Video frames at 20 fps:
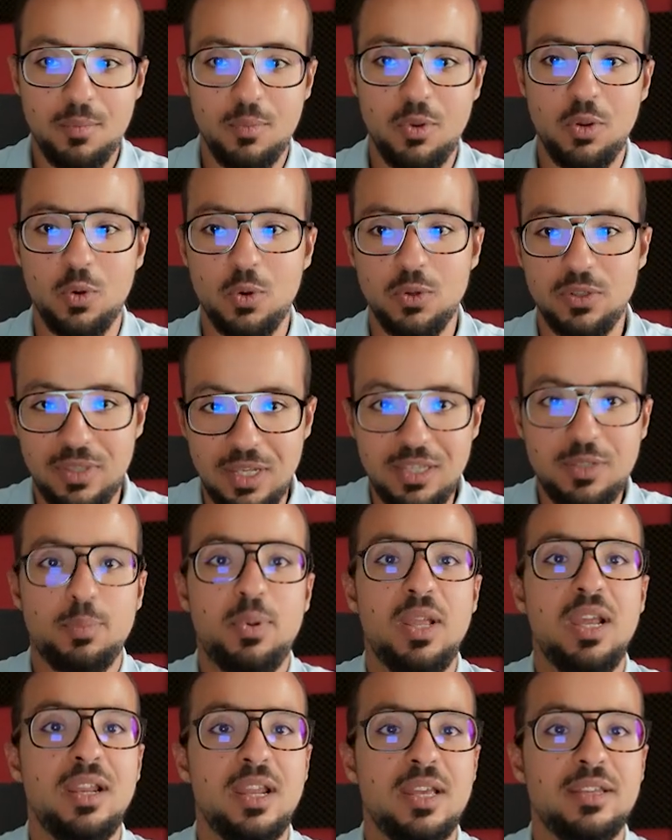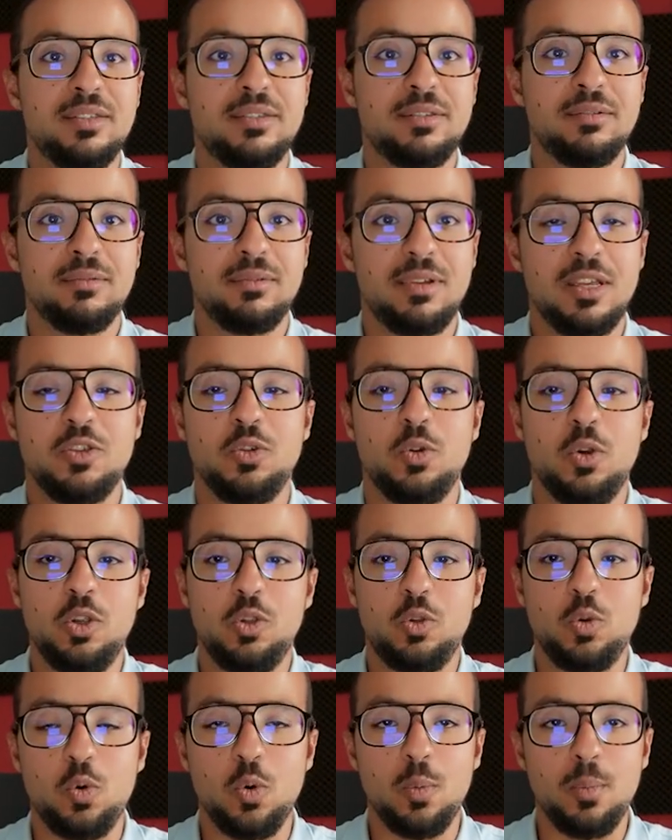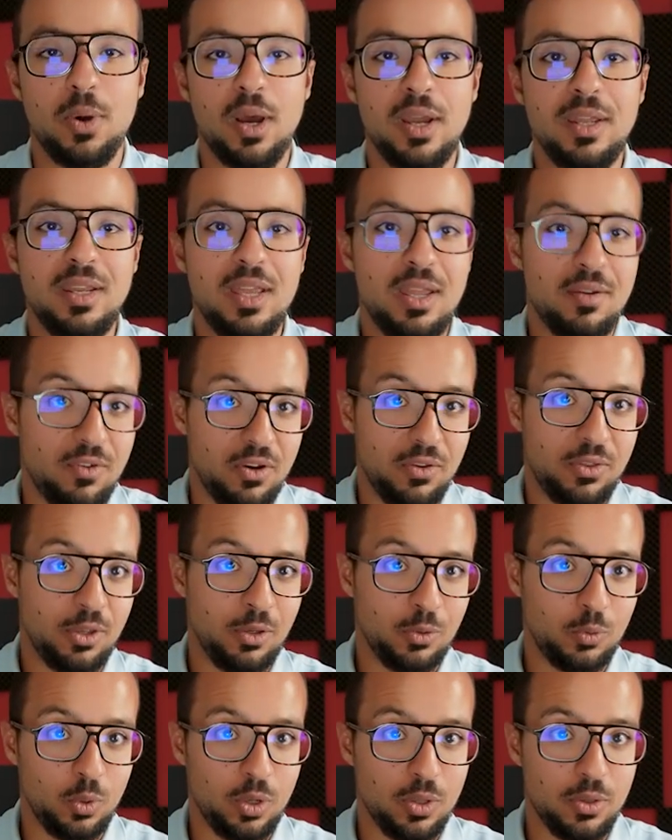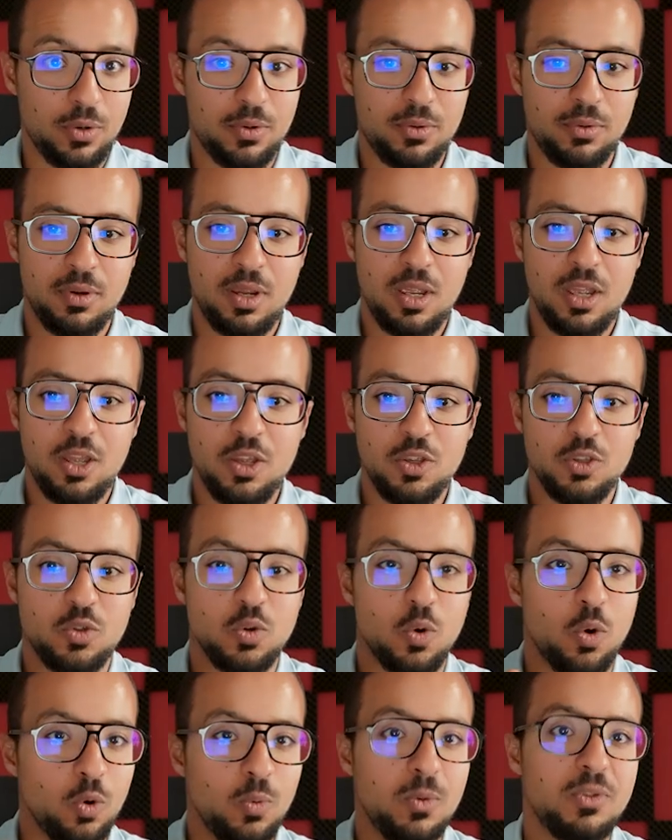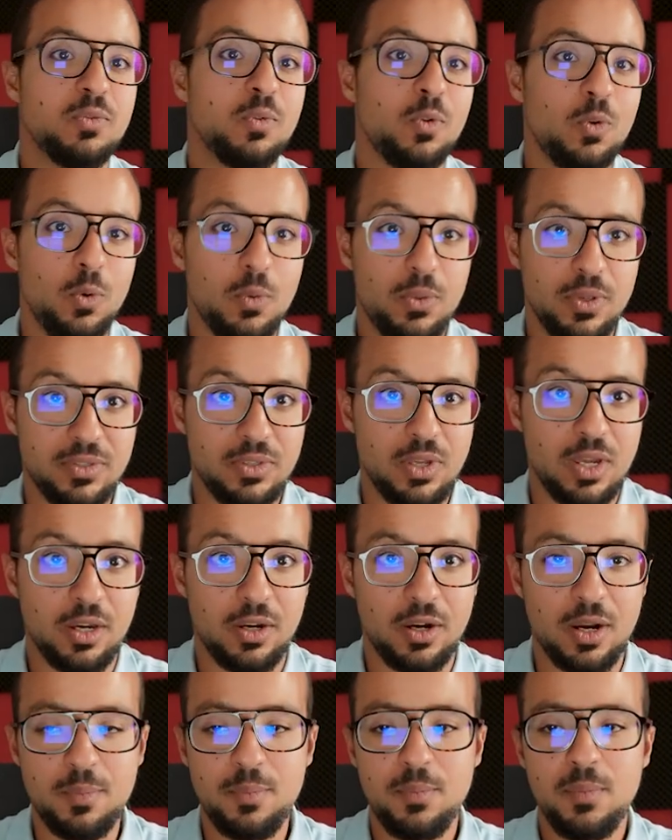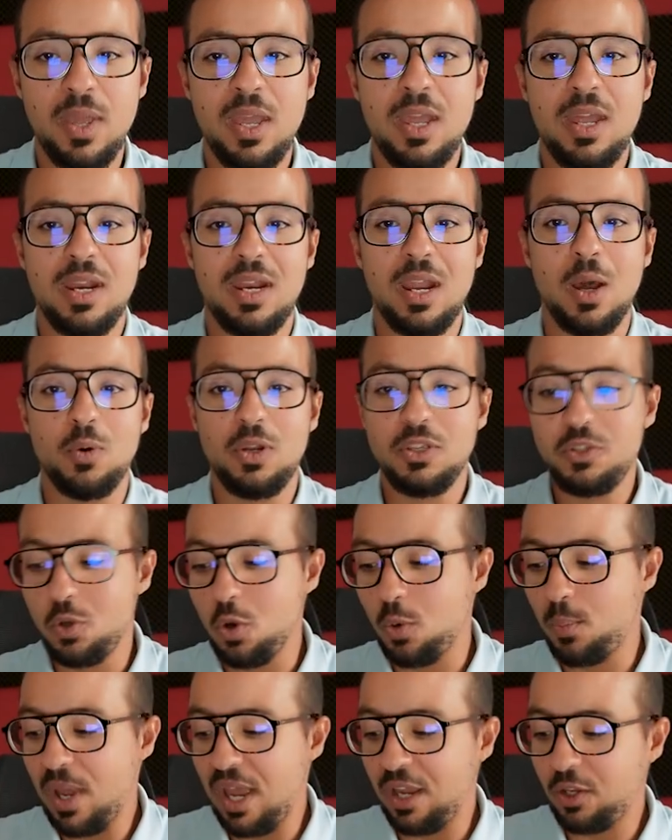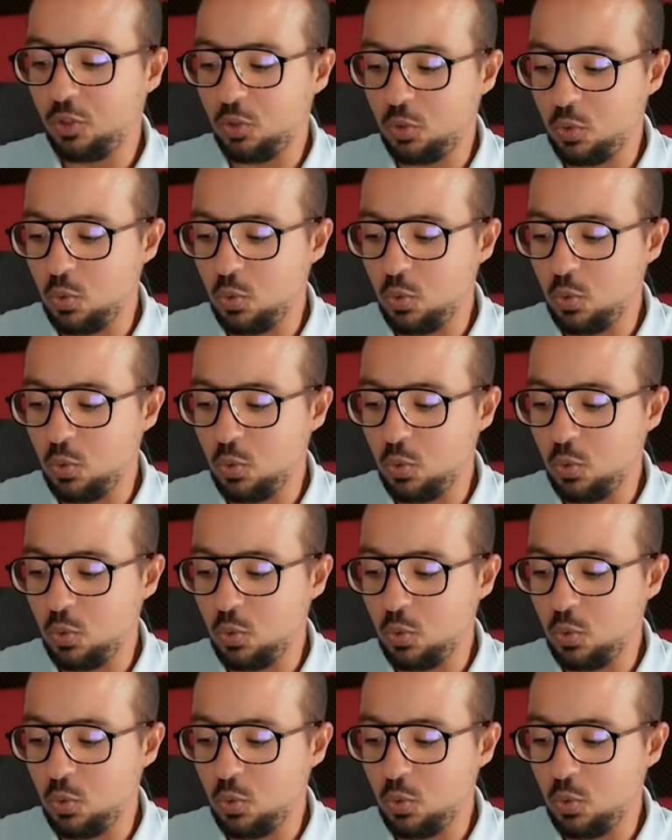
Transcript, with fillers: because this playlist is going to combine everything together. So always follow this diagram. Now let's go back